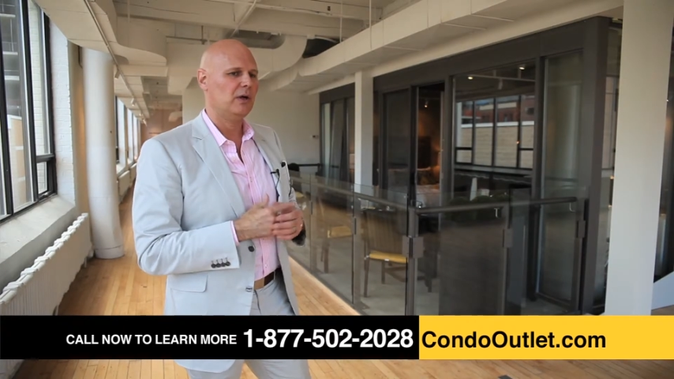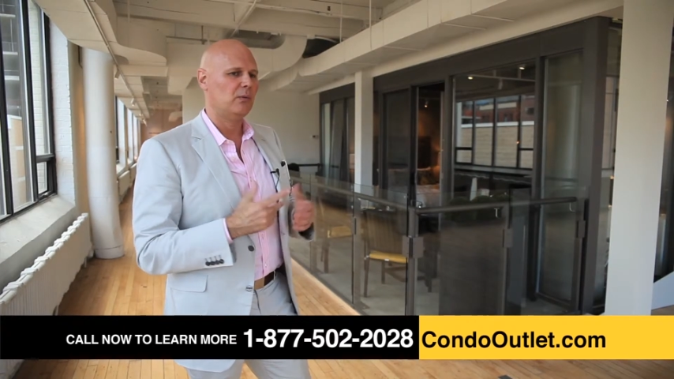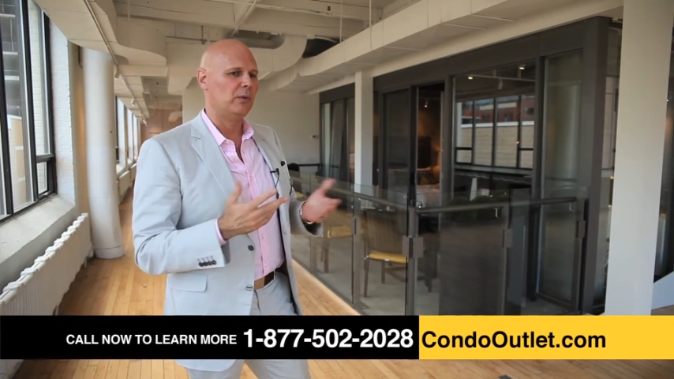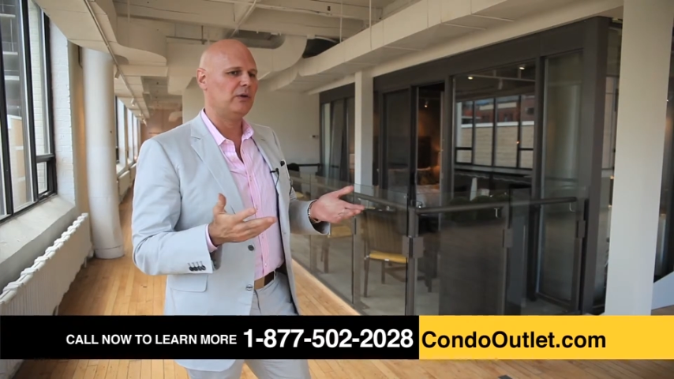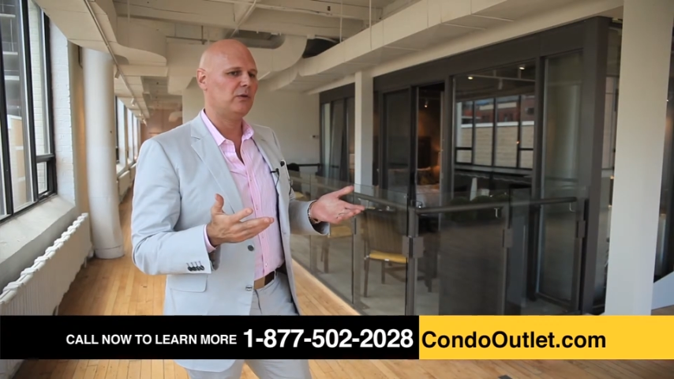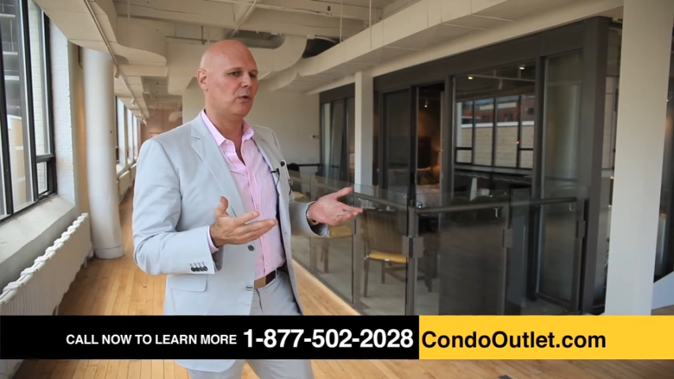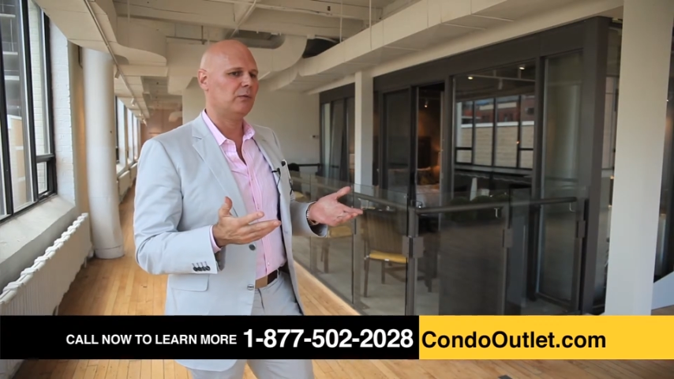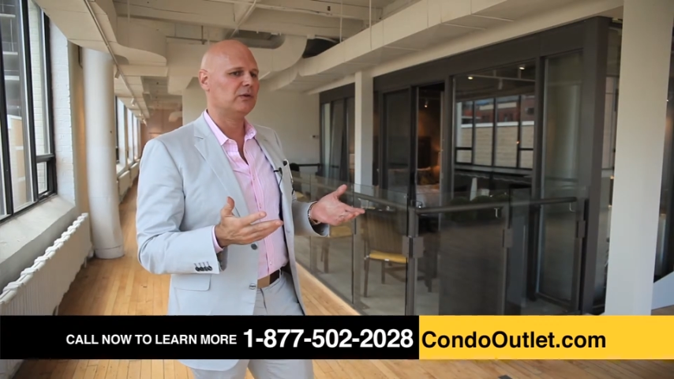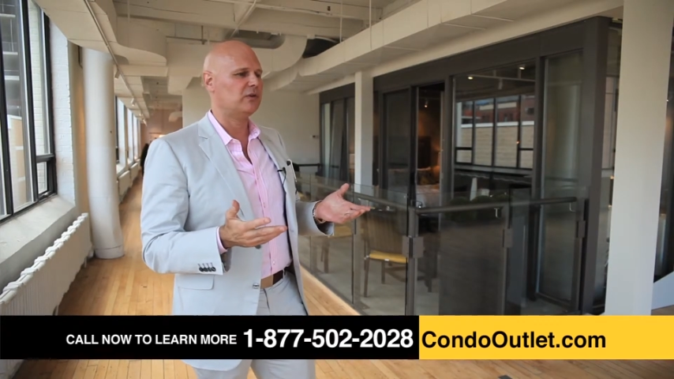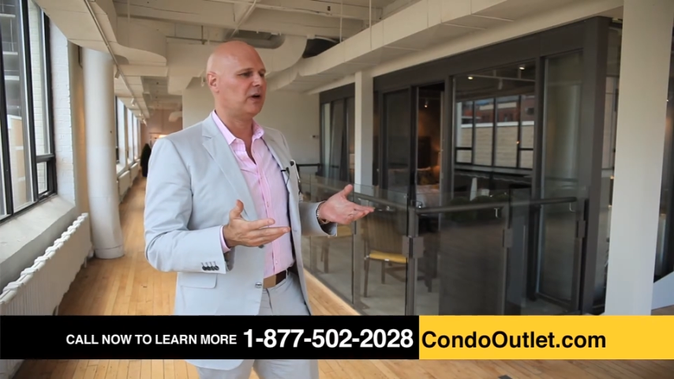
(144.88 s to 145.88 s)
we do
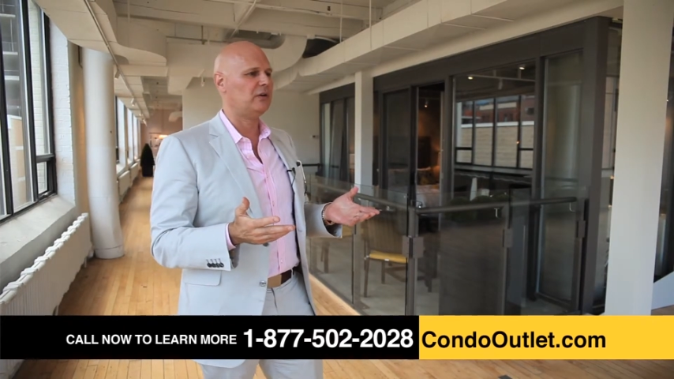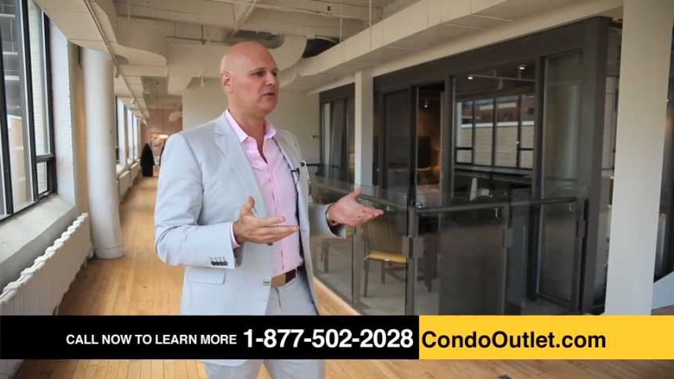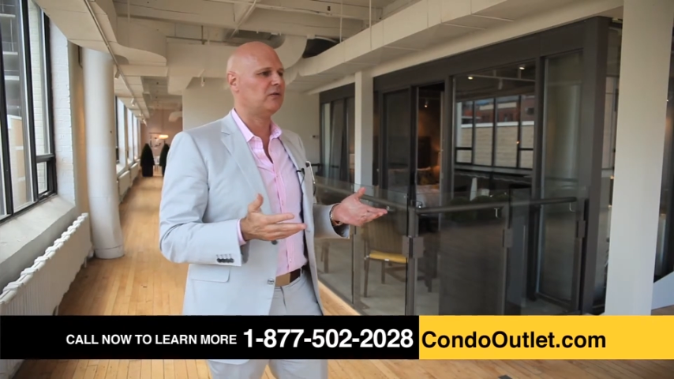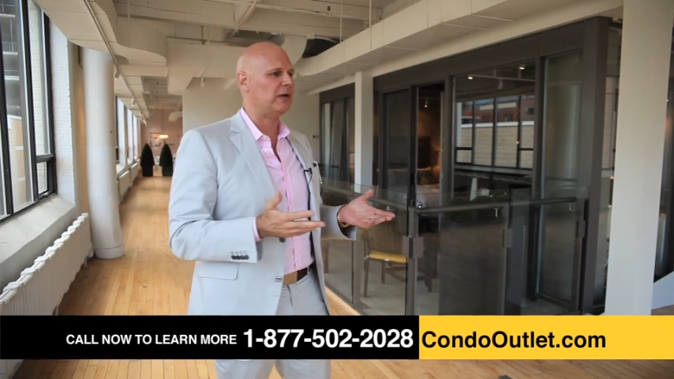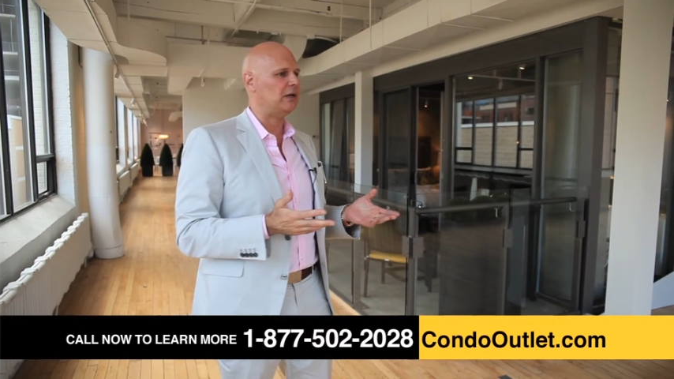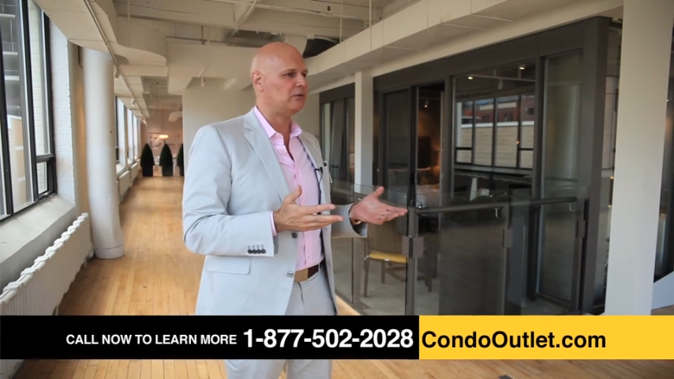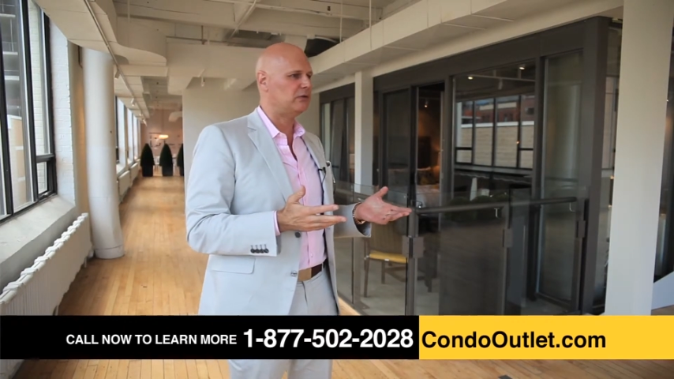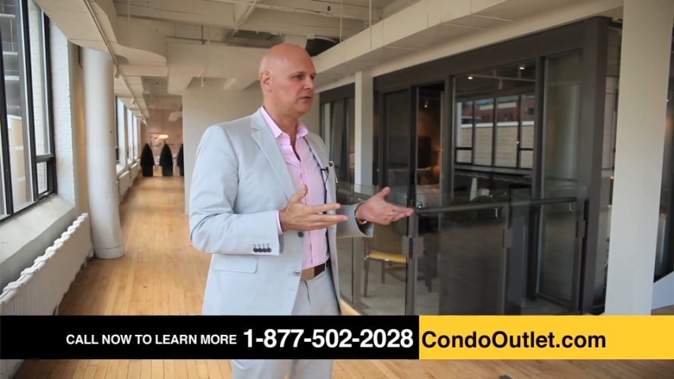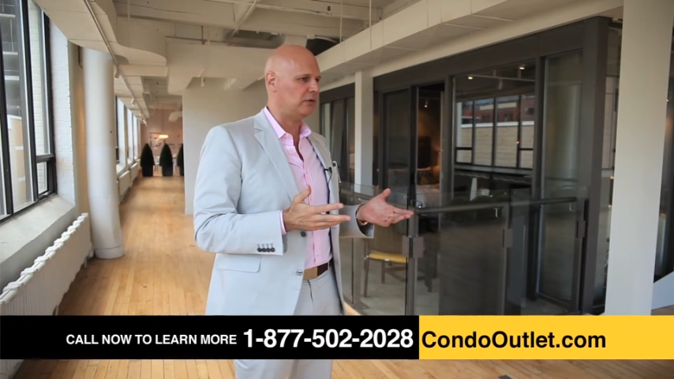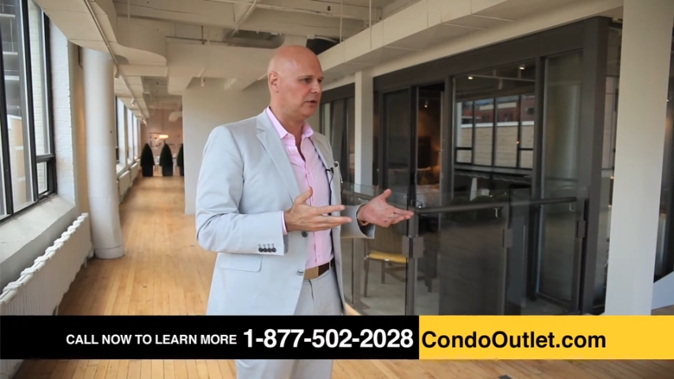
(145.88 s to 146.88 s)
oversized front
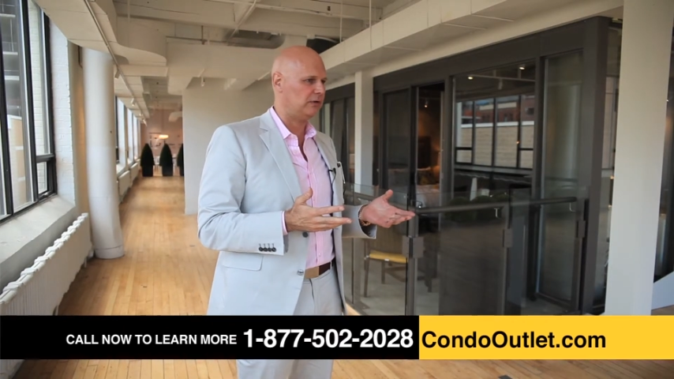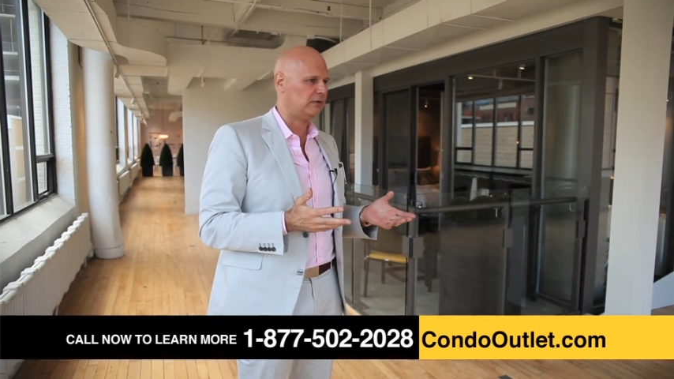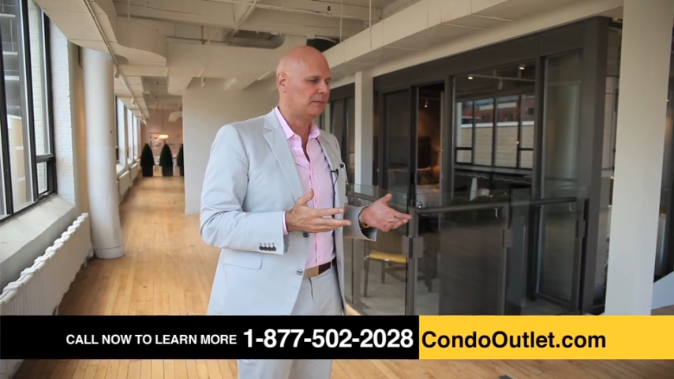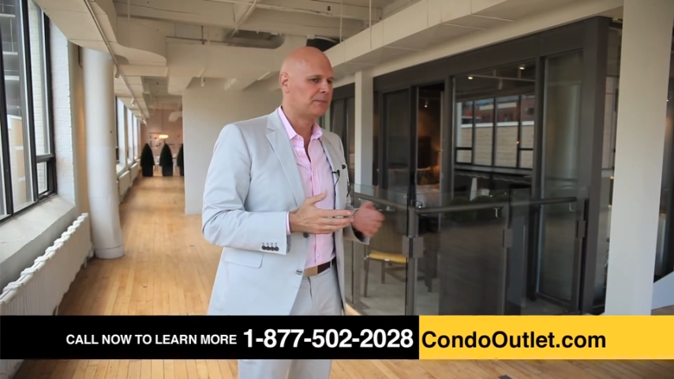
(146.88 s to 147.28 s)
entrance doors.